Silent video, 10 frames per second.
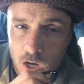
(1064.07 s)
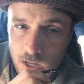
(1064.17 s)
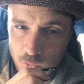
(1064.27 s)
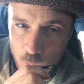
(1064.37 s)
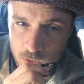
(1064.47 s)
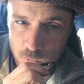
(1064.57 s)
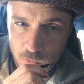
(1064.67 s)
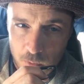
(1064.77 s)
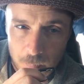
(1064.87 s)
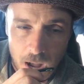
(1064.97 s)
consequence
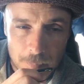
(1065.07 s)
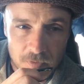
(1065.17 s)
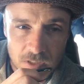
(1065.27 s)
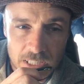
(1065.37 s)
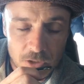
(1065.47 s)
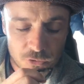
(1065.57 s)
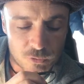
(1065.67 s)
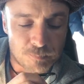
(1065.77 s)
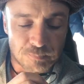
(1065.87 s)
with the pop of the leash,